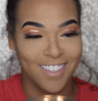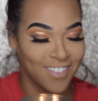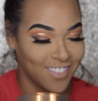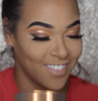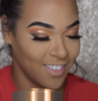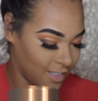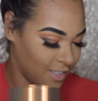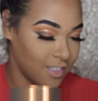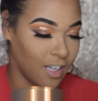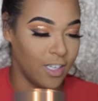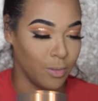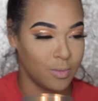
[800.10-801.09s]
that to
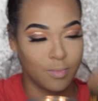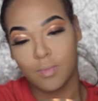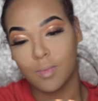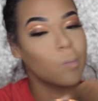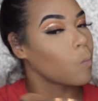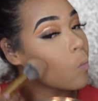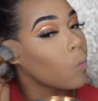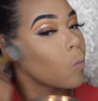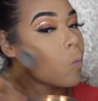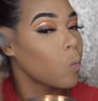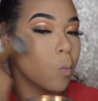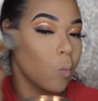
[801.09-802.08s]
set my contour
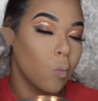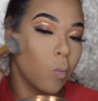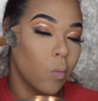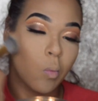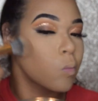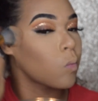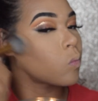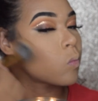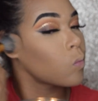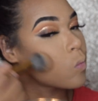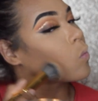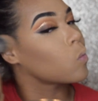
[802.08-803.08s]
that I applied.
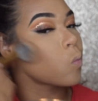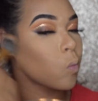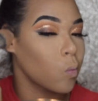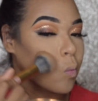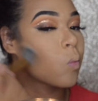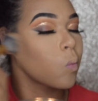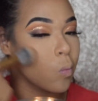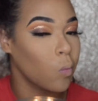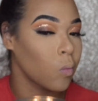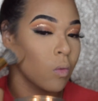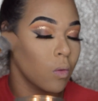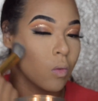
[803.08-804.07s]

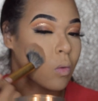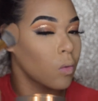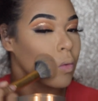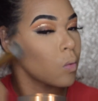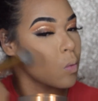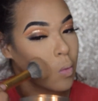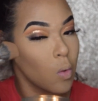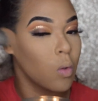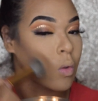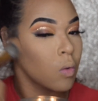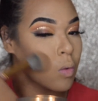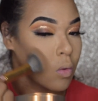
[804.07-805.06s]
So anything you
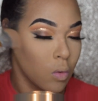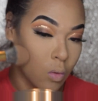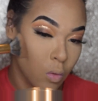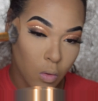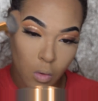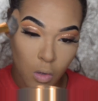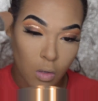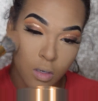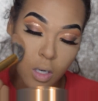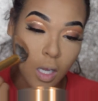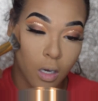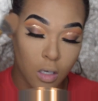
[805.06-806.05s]
apply with cream, you
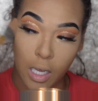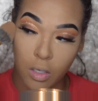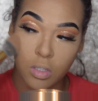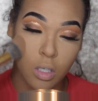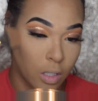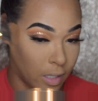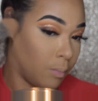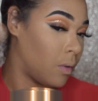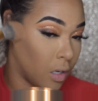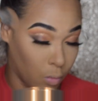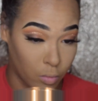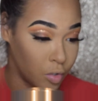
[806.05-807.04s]
want to set with the powder.